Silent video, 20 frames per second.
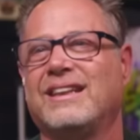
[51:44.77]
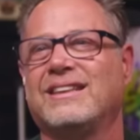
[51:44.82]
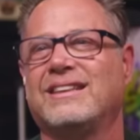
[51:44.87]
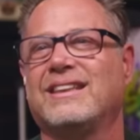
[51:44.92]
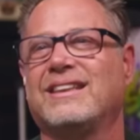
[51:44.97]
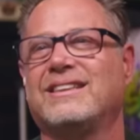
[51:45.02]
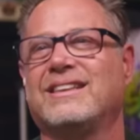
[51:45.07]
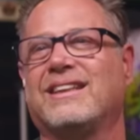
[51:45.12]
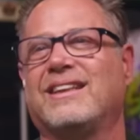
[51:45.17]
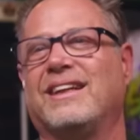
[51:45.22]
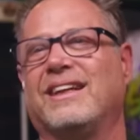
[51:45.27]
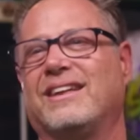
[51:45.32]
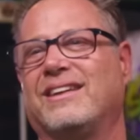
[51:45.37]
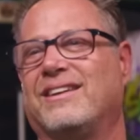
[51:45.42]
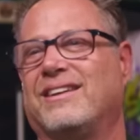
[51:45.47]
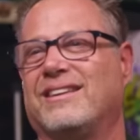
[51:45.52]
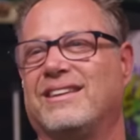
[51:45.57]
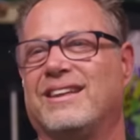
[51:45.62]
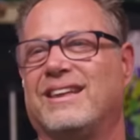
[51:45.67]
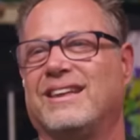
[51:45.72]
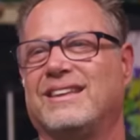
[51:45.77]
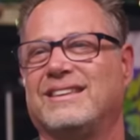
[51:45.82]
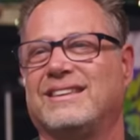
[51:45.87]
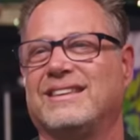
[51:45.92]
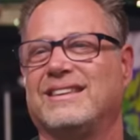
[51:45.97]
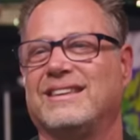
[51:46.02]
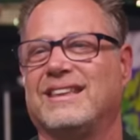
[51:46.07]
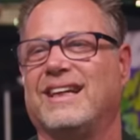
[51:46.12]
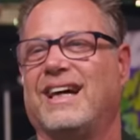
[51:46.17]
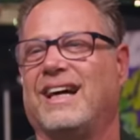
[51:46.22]
Just click on this.
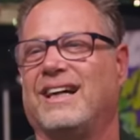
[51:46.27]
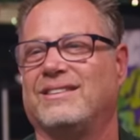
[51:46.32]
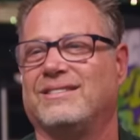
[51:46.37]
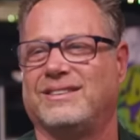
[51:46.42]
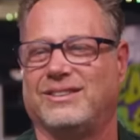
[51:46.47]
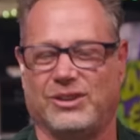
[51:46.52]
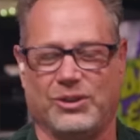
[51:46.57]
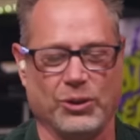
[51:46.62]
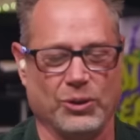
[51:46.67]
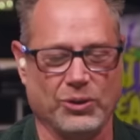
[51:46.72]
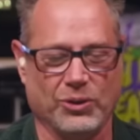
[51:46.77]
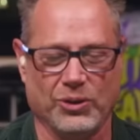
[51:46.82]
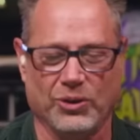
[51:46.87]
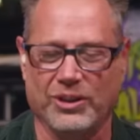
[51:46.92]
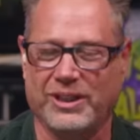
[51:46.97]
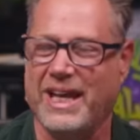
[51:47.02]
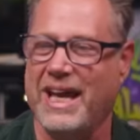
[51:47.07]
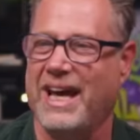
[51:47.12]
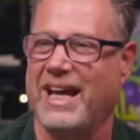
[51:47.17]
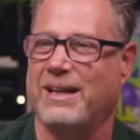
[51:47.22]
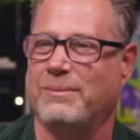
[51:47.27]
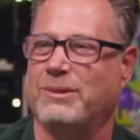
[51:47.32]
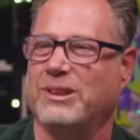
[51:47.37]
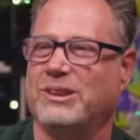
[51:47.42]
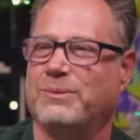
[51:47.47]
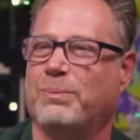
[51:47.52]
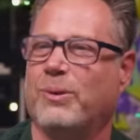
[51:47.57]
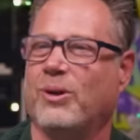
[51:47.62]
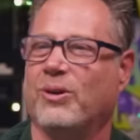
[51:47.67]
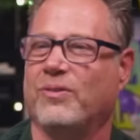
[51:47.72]
I Googled
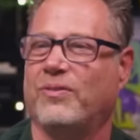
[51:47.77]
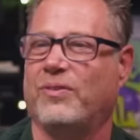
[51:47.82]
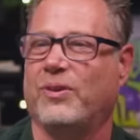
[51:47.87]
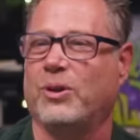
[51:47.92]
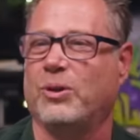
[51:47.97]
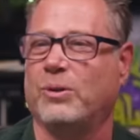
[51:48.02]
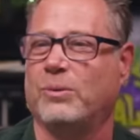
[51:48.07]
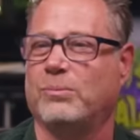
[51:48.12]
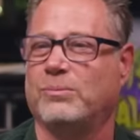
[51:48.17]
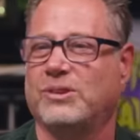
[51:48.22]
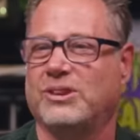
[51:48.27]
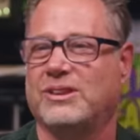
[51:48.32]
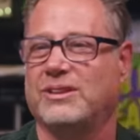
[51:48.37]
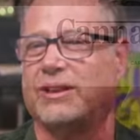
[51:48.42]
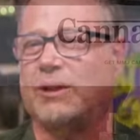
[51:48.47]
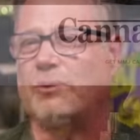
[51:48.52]
cannabis perfumes because